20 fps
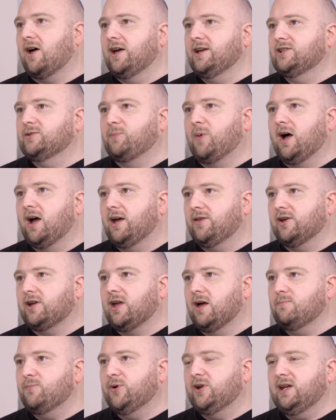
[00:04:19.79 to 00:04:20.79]
dyes by other
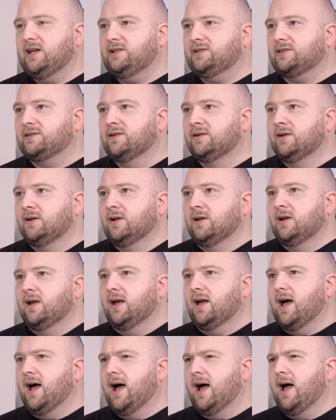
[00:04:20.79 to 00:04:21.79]
companies.
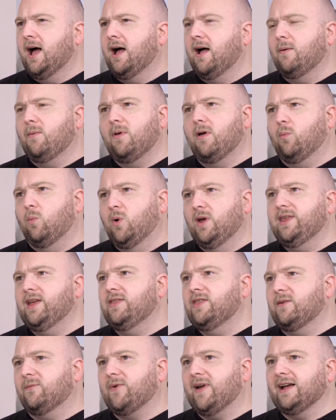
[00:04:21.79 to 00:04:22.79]

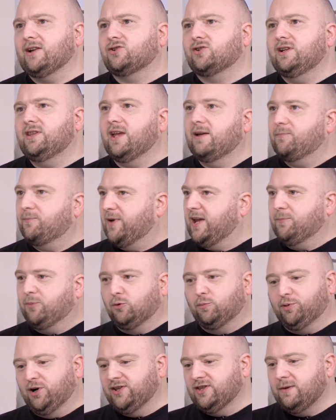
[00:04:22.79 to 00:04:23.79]
Within the factory,
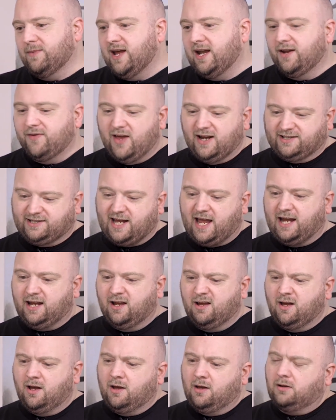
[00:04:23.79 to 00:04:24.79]
people bring them in and they say,
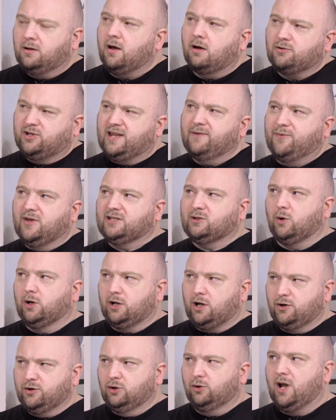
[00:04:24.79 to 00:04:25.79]
"Give this one a
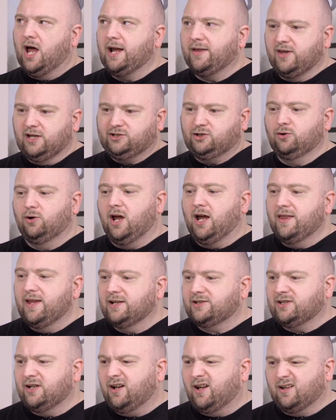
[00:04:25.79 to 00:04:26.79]
go. You'll like this. You'll like
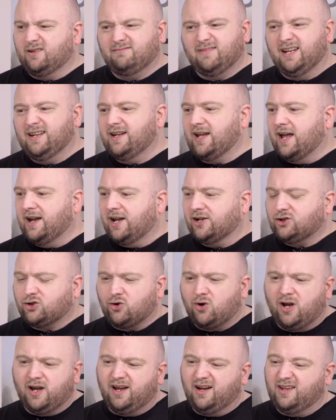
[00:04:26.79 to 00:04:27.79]
this." And I
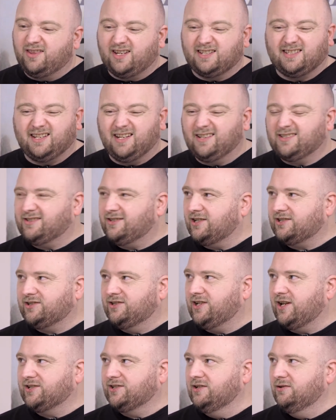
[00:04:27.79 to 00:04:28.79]
try it. And it just
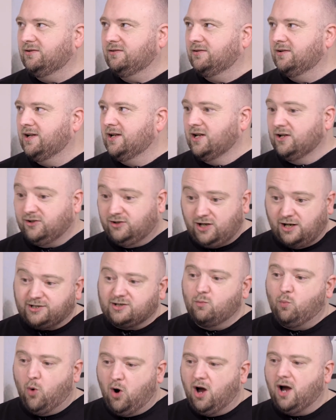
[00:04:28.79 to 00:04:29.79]
doesn't
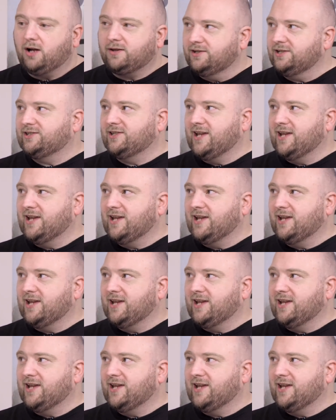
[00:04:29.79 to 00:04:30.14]
work the